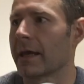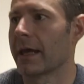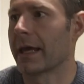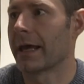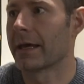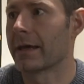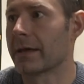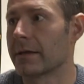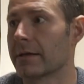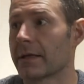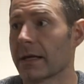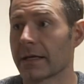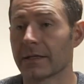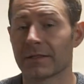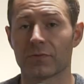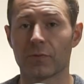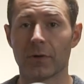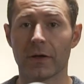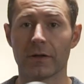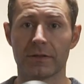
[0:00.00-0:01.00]
and
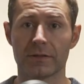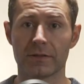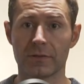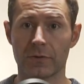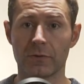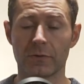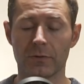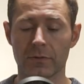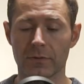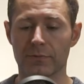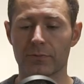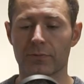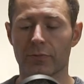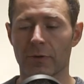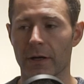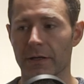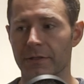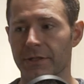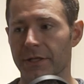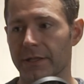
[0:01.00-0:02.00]
as well this cool
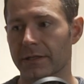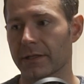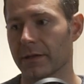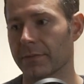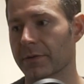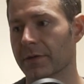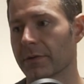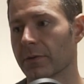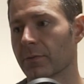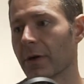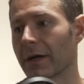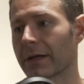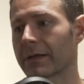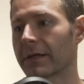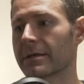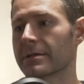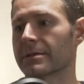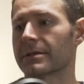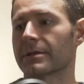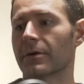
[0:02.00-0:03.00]
project up in
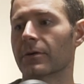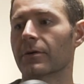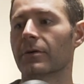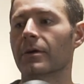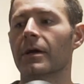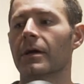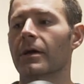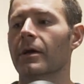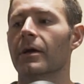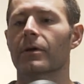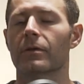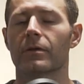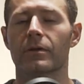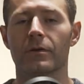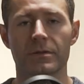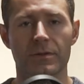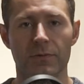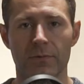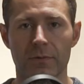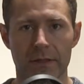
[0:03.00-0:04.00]
Iwaki. So
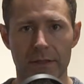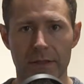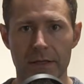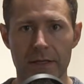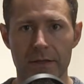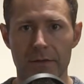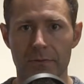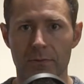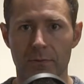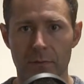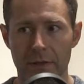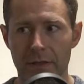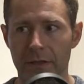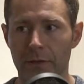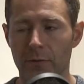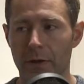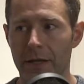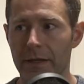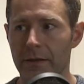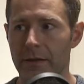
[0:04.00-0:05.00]
those are really, really
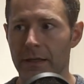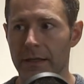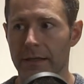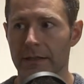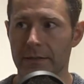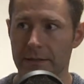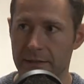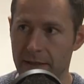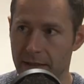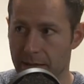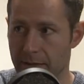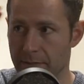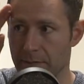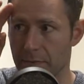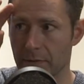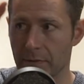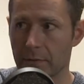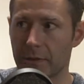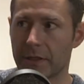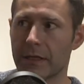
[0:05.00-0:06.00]
great things that
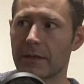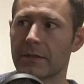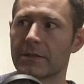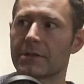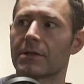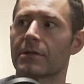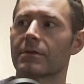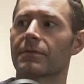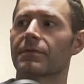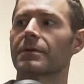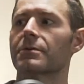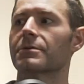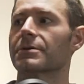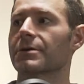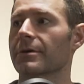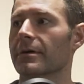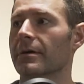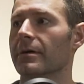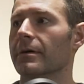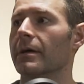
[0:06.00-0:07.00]
I'm looking to the
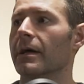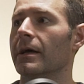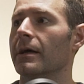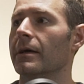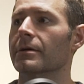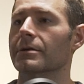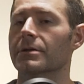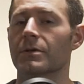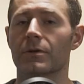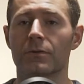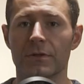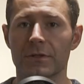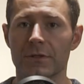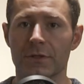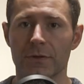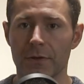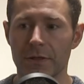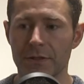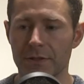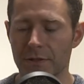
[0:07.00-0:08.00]
future to
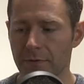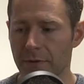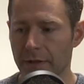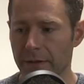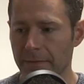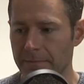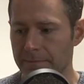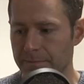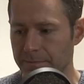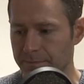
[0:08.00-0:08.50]
enjoy doing.